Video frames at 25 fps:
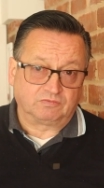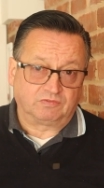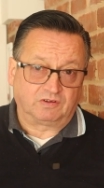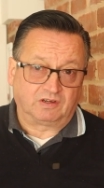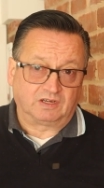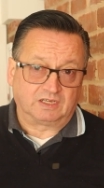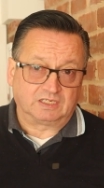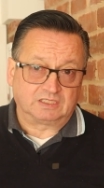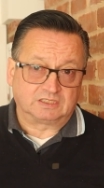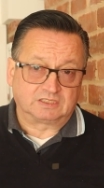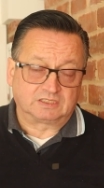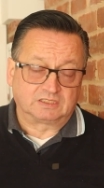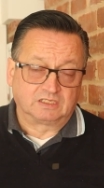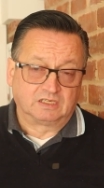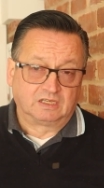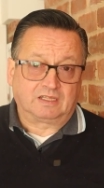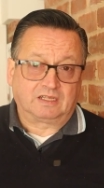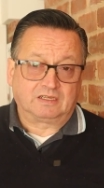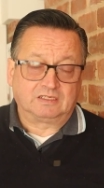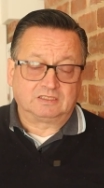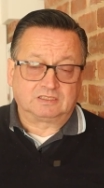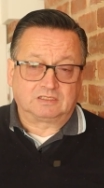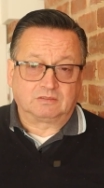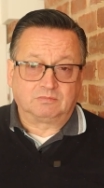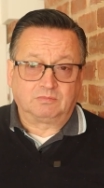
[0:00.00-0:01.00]
advice.
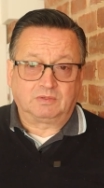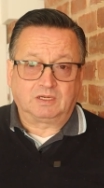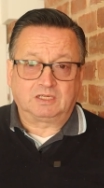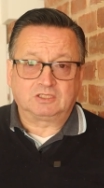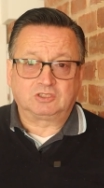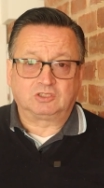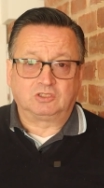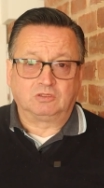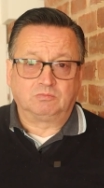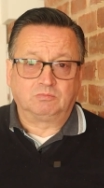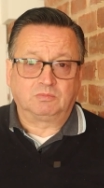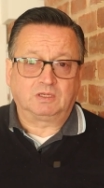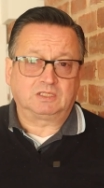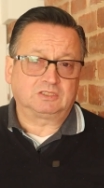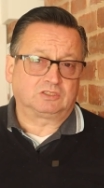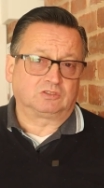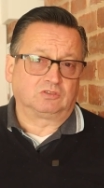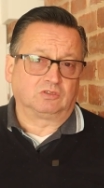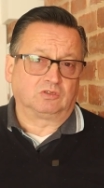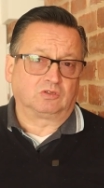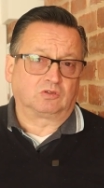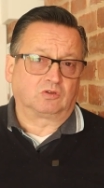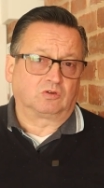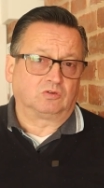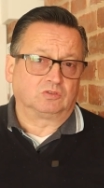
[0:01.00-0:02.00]
That is a must. You must
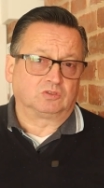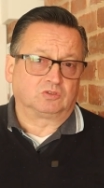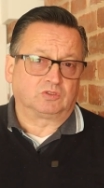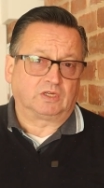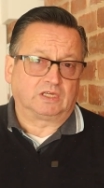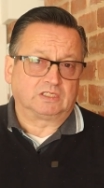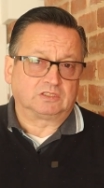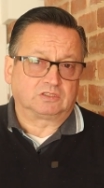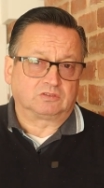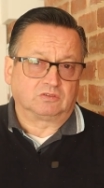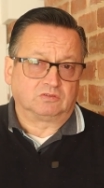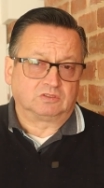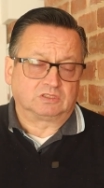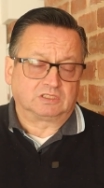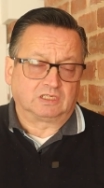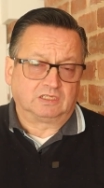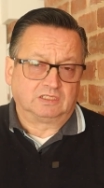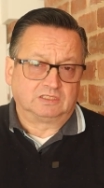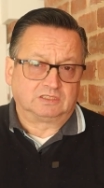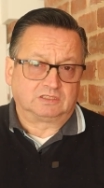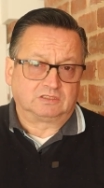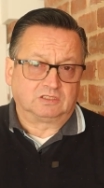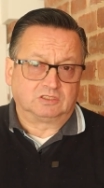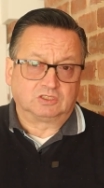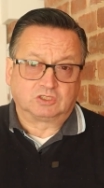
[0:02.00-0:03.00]
do your contracts through
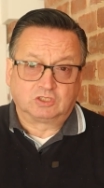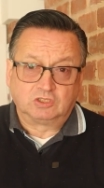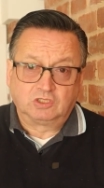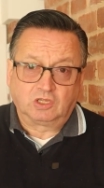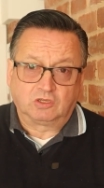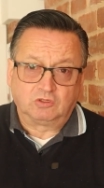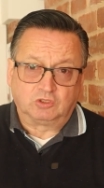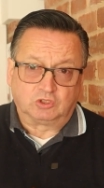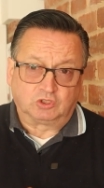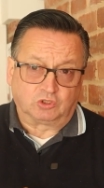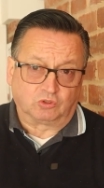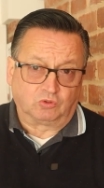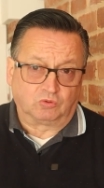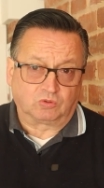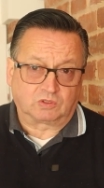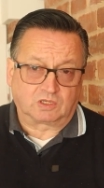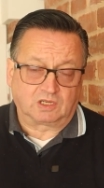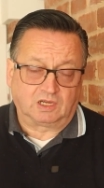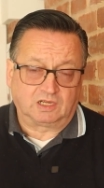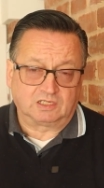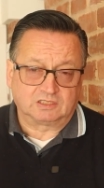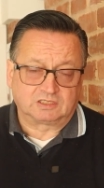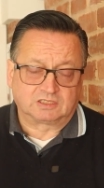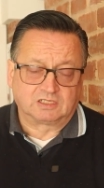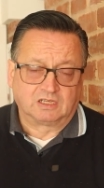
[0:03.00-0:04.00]
solicitors, no
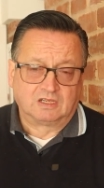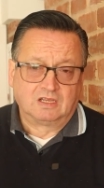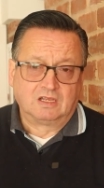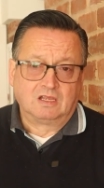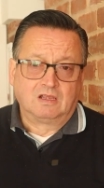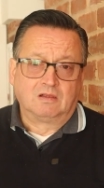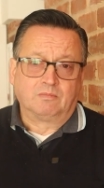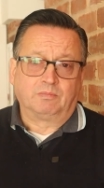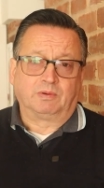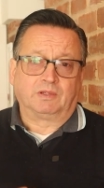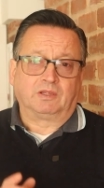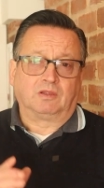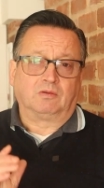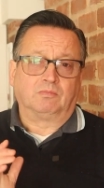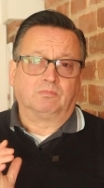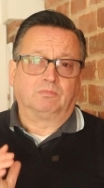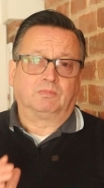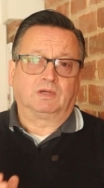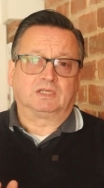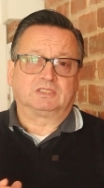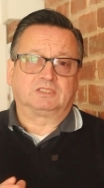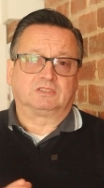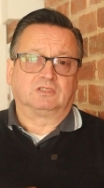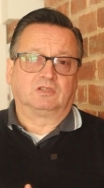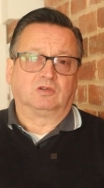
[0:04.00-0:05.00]
shortcuts, but you
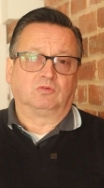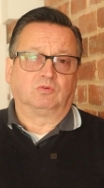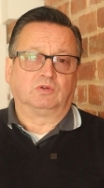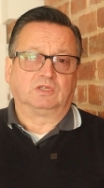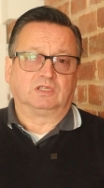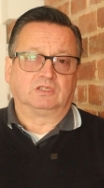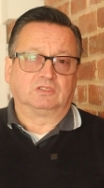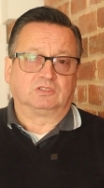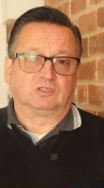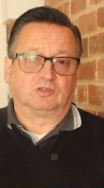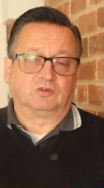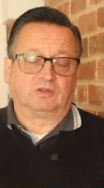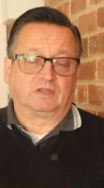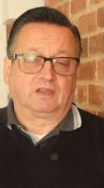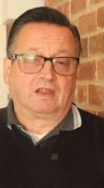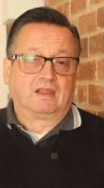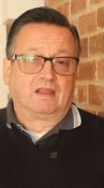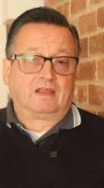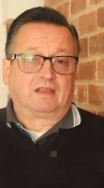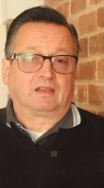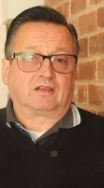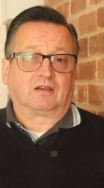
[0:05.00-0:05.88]
must know what you're doing.